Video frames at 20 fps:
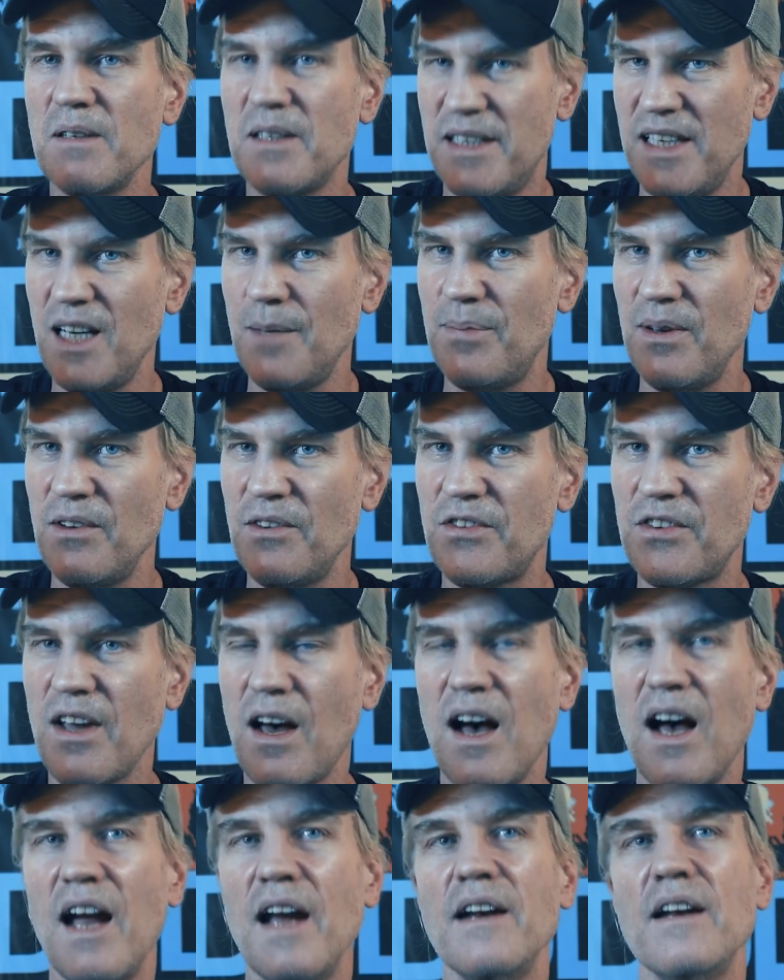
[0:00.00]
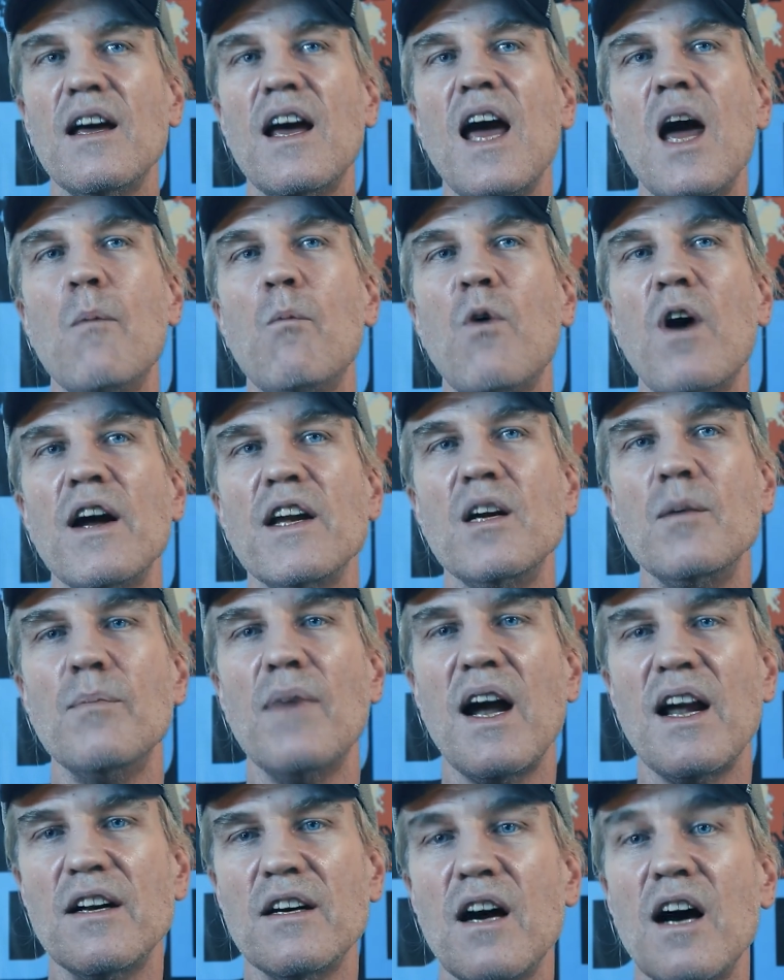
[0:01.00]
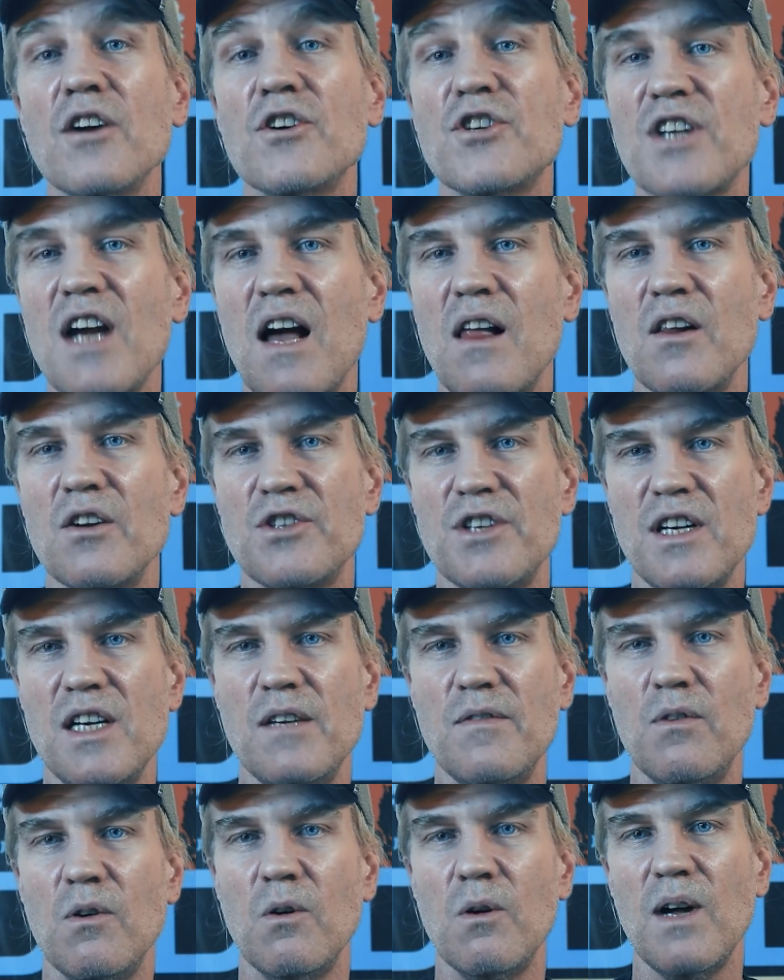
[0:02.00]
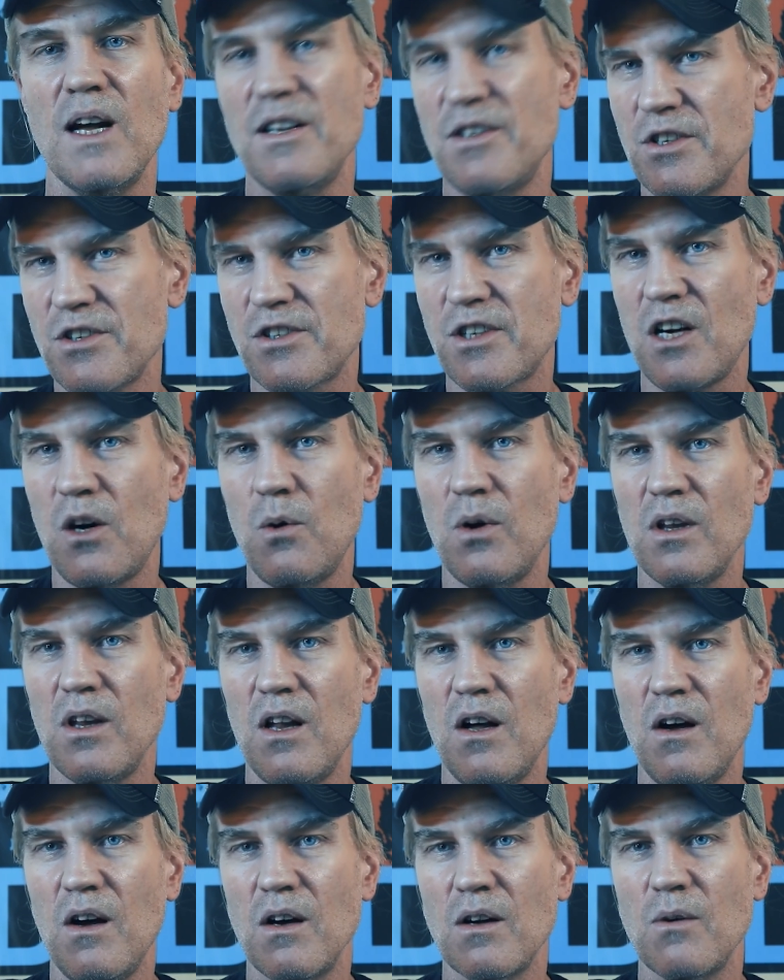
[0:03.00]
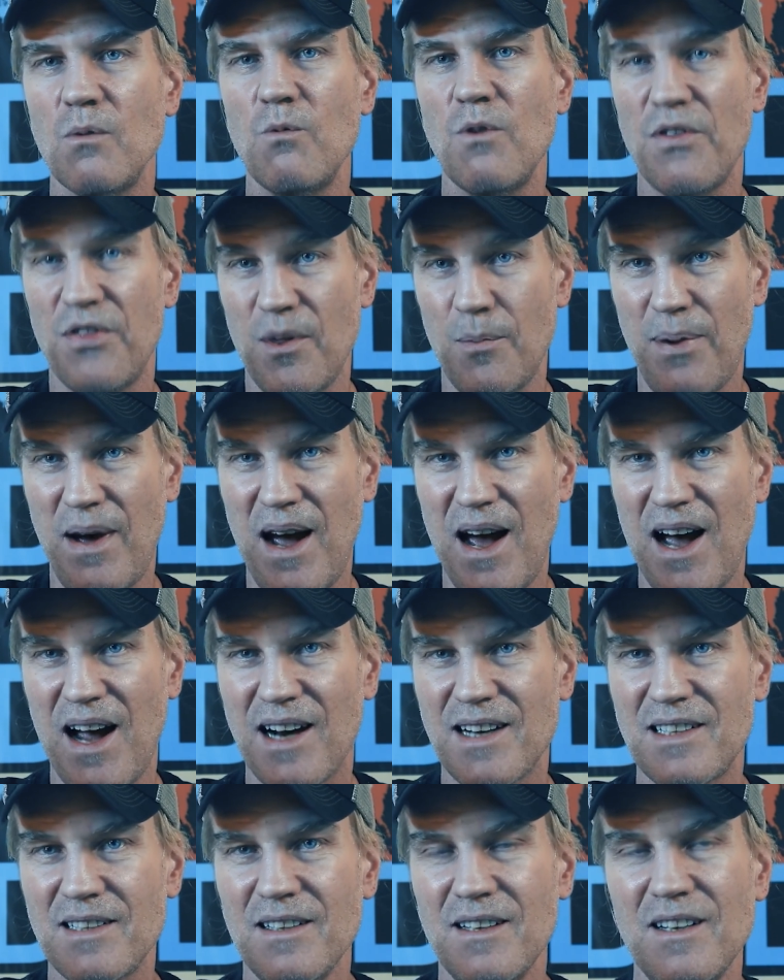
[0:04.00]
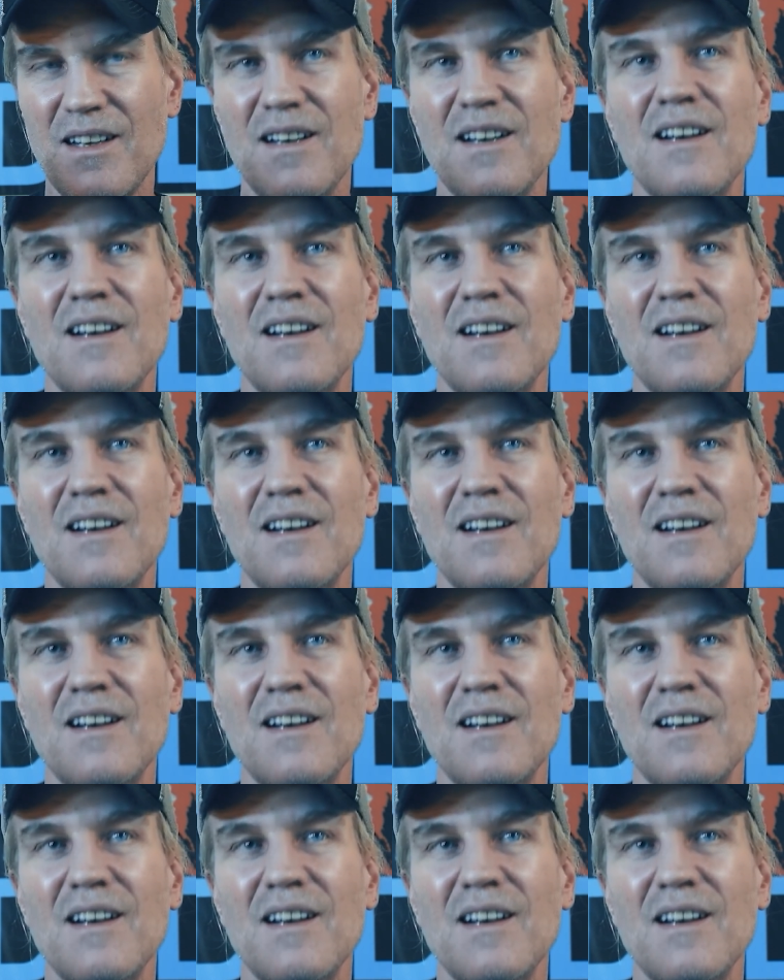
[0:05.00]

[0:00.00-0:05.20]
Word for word: deep inside and why you might not challenge evil and just go along with the pact.